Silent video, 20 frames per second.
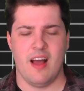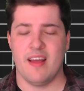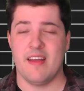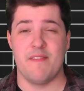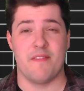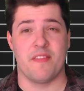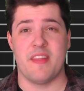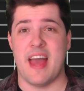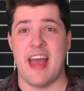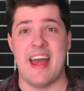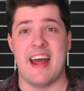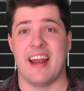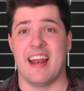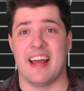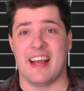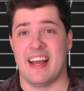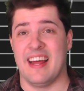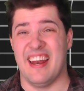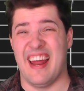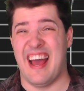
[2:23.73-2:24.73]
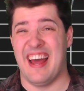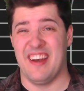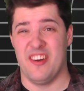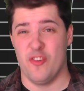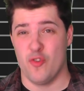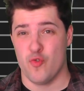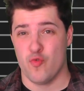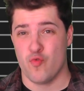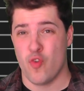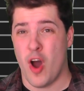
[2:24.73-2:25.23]
if like a
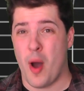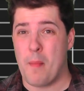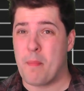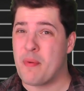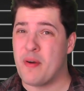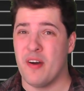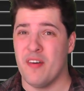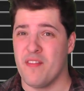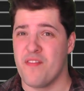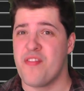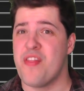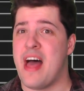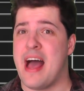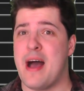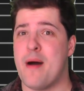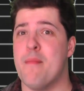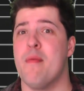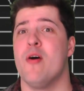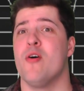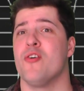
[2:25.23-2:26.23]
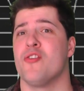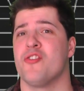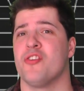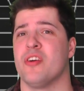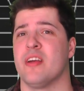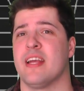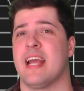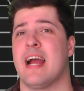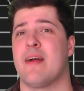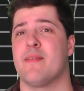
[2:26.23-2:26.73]
drop of that
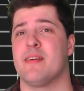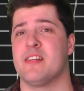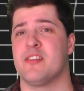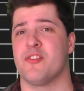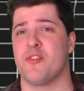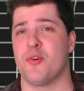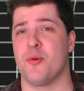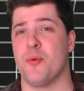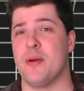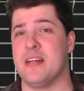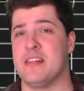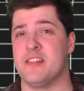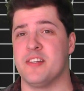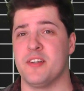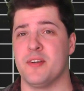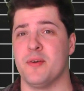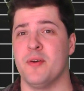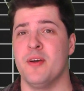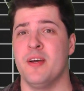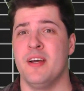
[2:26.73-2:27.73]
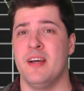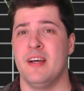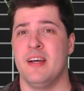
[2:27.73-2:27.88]
emotion carries through into